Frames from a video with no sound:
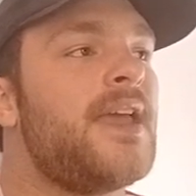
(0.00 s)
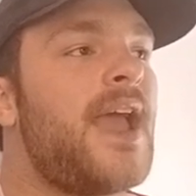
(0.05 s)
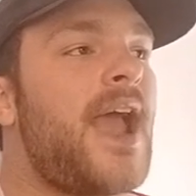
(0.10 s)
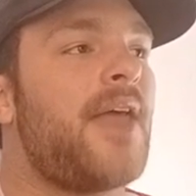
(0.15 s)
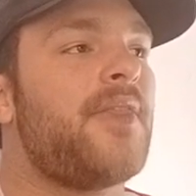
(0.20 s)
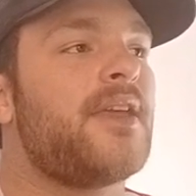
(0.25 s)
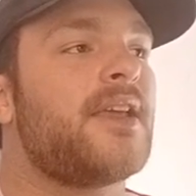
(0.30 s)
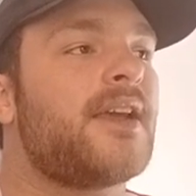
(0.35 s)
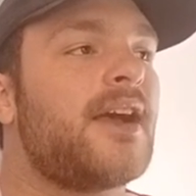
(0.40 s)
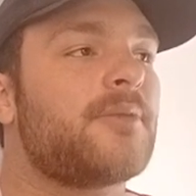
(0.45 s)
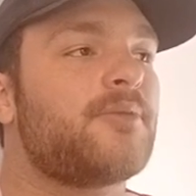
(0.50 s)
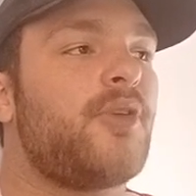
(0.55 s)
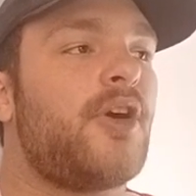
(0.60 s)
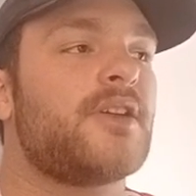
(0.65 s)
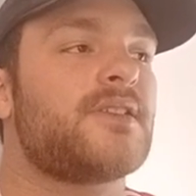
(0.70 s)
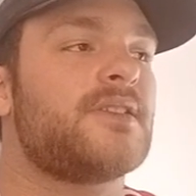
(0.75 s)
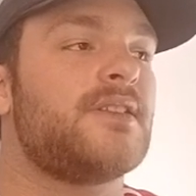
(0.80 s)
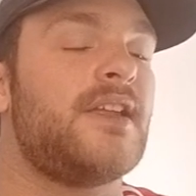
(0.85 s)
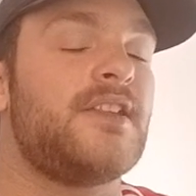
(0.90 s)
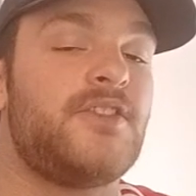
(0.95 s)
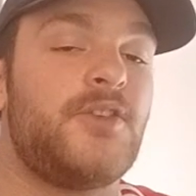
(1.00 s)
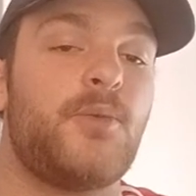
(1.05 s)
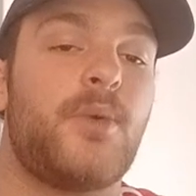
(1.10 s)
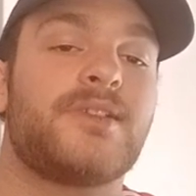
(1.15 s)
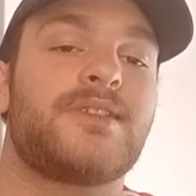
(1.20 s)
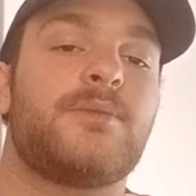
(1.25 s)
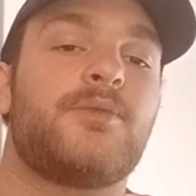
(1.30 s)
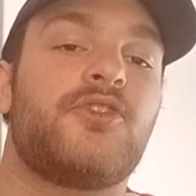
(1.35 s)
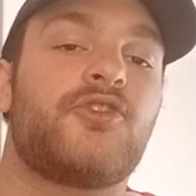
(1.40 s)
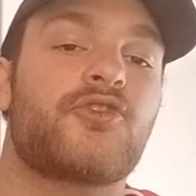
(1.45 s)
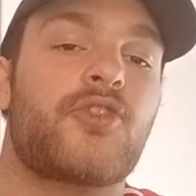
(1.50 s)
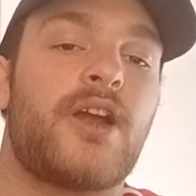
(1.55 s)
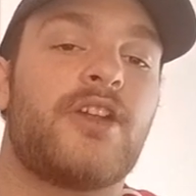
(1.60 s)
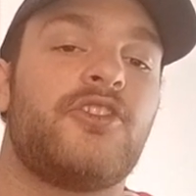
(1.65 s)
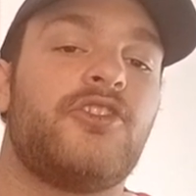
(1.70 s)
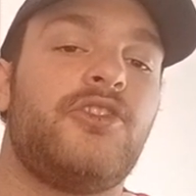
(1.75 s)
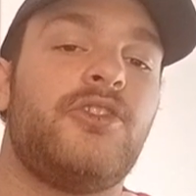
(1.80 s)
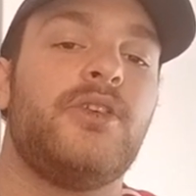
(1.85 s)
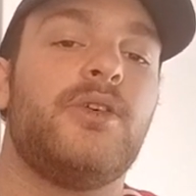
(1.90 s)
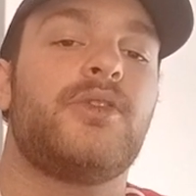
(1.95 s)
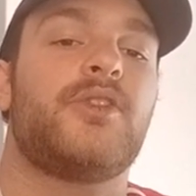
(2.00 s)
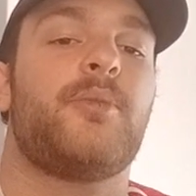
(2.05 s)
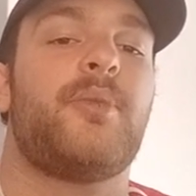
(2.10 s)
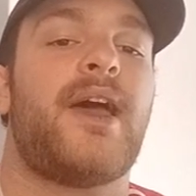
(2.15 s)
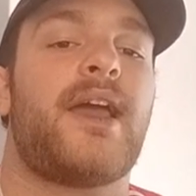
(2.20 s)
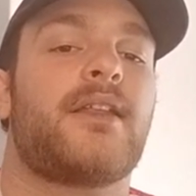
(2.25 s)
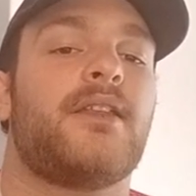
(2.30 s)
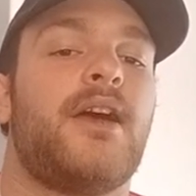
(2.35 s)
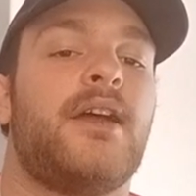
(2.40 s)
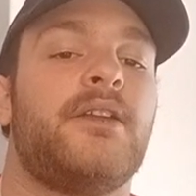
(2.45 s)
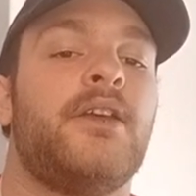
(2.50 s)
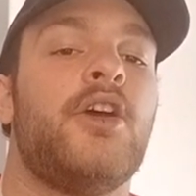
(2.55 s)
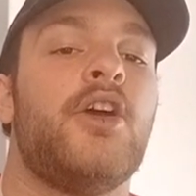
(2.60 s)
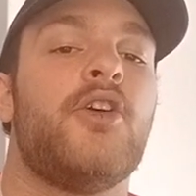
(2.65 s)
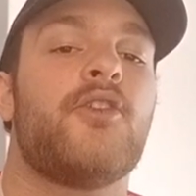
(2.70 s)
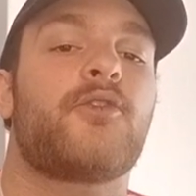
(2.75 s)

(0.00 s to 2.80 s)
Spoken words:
And then cut passing lanes, you want him to try and shield the back line